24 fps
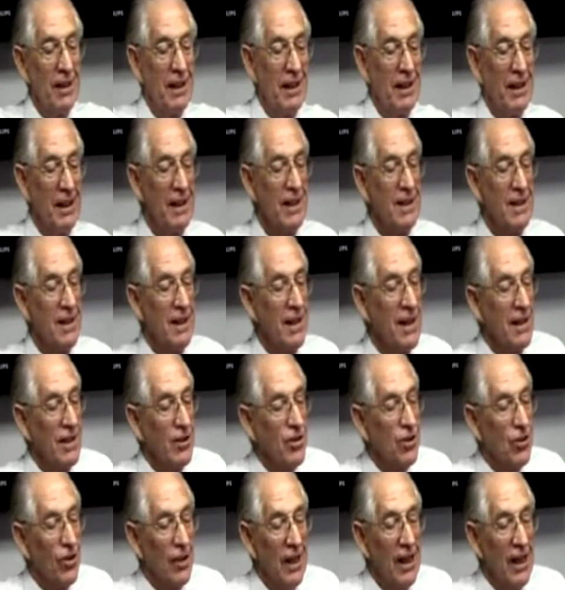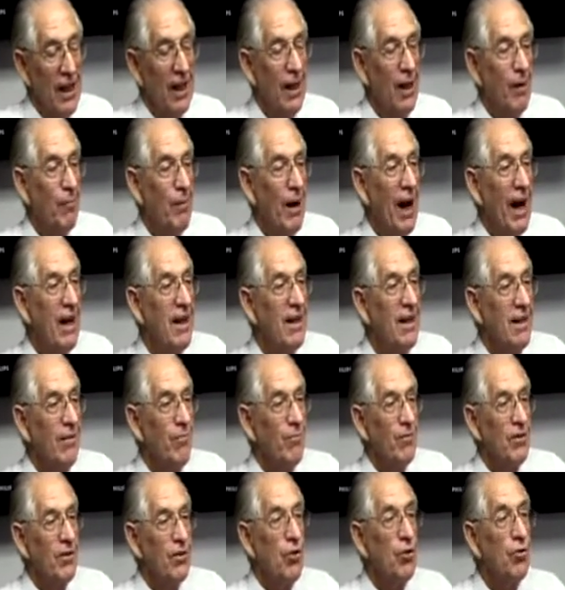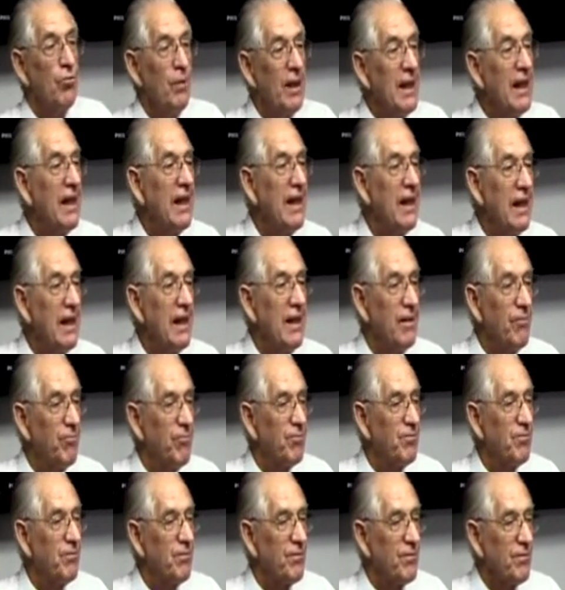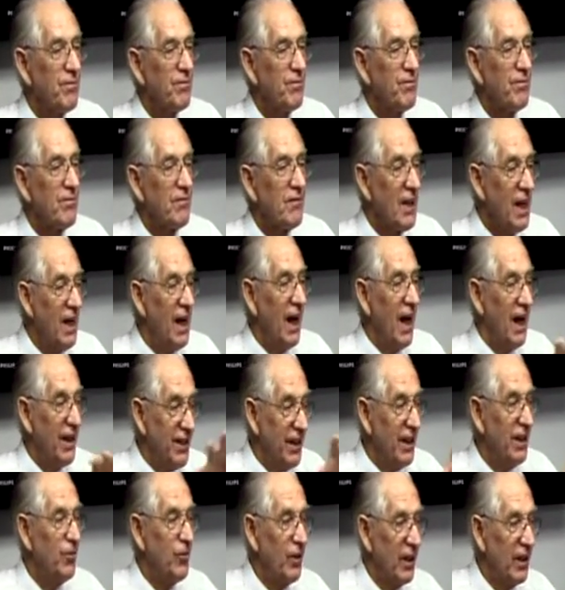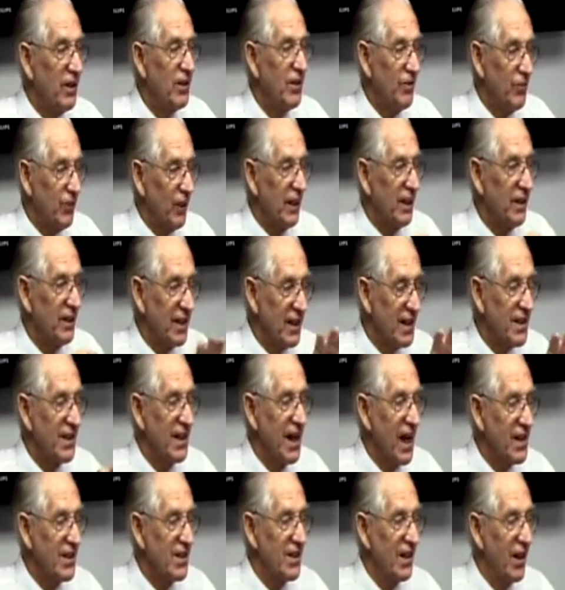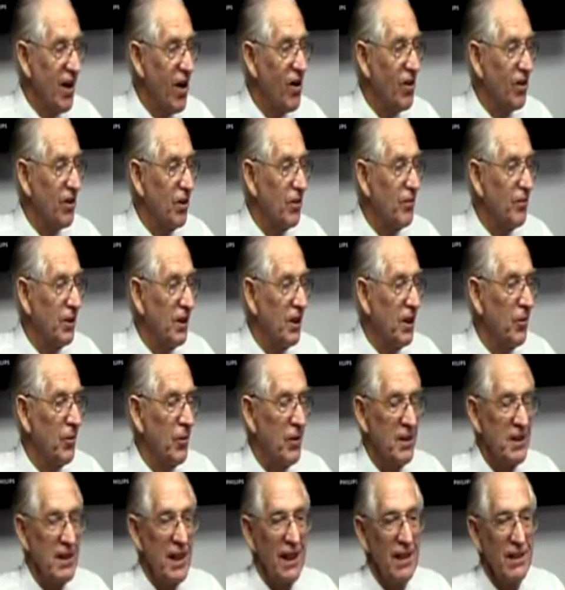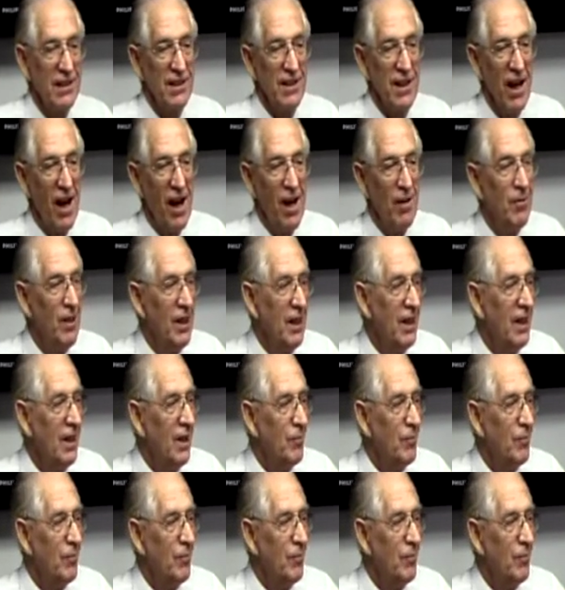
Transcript: anyhow, that's another story. But to me, and I think we could discuss it longer. We don't want to take the time.